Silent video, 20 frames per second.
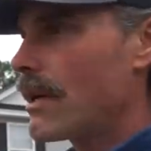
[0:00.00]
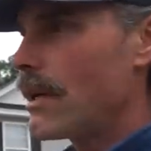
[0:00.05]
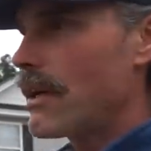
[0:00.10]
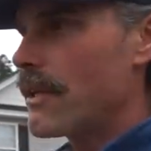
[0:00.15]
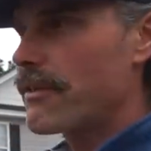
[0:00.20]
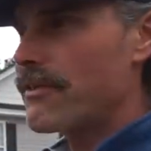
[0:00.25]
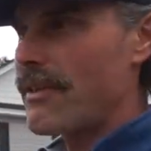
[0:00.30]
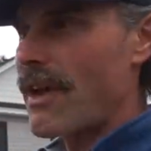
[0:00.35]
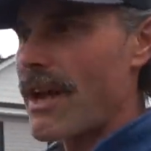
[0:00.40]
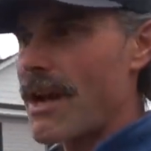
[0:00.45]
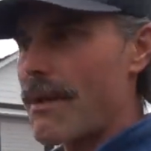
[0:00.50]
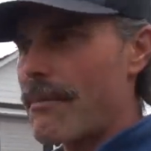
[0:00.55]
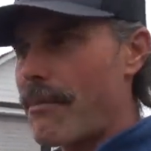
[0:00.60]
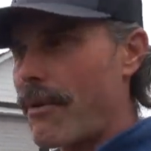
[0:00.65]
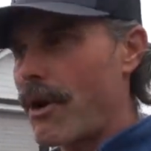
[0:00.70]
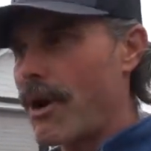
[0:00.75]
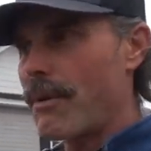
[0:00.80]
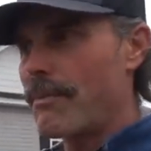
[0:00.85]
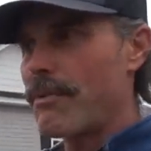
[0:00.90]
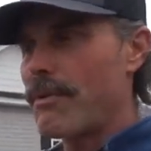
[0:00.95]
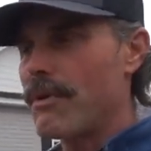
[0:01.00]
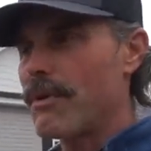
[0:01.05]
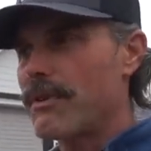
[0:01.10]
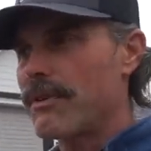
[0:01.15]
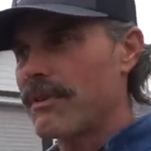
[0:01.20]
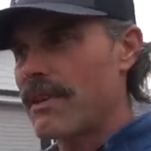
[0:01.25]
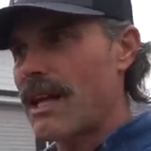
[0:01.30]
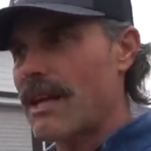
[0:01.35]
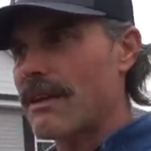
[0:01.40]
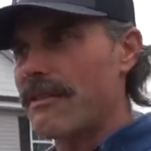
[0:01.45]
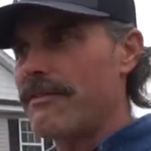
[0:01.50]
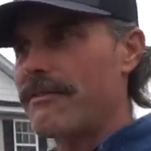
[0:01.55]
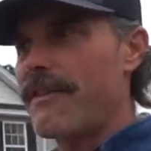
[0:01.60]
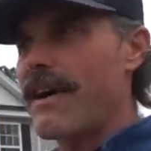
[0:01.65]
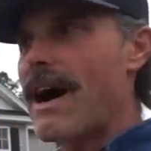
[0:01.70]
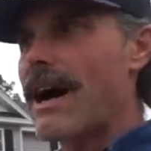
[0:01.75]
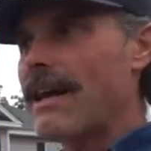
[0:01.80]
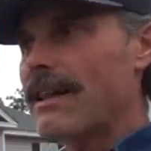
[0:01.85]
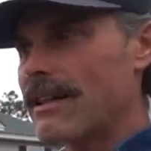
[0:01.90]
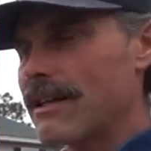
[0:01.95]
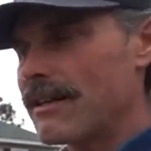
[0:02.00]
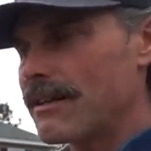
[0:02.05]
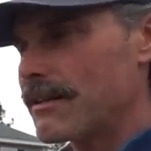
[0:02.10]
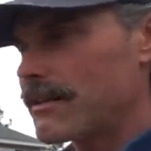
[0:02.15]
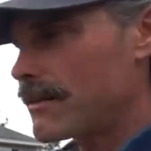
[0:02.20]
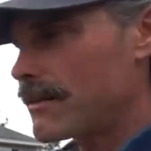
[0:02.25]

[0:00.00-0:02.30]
It's not a purple, it's like a violet.